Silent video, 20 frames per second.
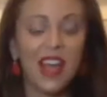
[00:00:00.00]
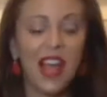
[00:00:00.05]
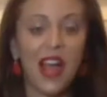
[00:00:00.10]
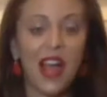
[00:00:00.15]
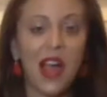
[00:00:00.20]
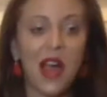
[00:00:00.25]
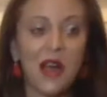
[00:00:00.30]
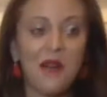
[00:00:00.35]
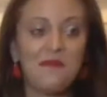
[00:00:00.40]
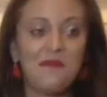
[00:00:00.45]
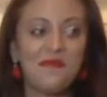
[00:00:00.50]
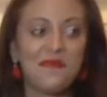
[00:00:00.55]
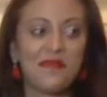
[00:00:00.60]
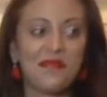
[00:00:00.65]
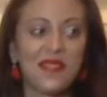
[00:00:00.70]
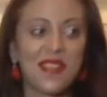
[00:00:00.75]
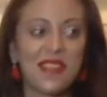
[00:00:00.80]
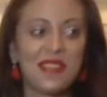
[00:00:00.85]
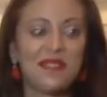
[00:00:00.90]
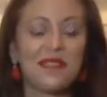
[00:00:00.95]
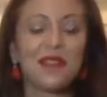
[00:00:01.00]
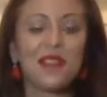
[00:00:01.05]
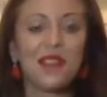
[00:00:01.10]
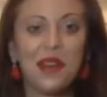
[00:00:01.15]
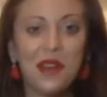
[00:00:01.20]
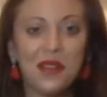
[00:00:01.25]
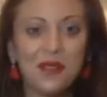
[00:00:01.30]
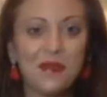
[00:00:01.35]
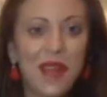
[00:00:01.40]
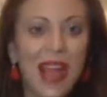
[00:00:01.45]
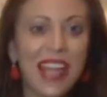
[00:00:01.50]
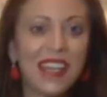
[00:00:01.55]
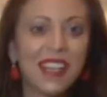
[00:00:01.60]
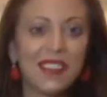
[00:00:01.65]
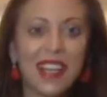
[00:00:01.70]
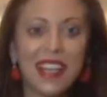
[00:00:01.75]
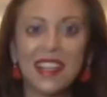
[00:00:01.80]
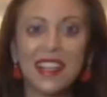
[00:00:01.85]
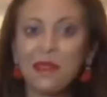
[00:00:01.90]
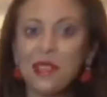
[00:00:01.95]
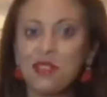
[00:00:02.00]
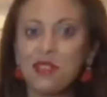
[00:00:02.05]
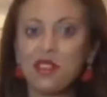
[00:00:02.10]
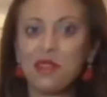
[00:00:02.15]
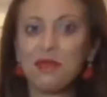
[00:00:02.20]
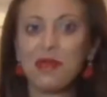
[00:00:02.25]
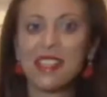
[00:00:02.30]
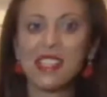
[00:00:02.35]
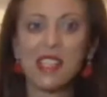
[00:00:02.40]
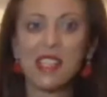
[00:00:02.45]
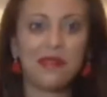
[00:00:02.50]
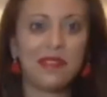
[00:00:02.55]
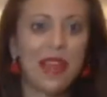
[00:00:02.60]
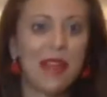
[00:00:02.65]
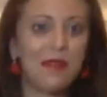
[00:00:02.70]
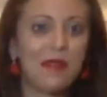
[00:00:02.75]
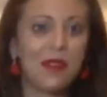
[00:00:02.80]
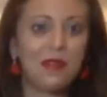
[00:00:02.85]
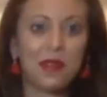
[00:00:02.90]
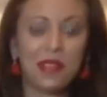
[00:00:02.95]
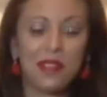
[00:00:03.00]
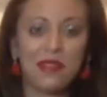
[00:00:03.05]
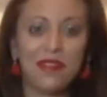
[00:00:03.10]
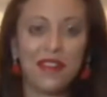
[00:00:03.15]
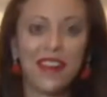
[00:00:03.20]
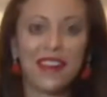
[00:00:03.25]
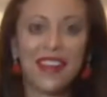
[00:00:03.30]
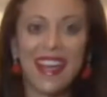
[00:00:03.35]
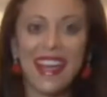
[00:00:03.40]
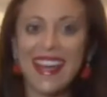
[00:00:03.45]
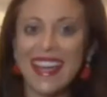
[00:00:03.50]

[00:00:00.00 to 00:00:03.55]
I always treat myself having a really fun night.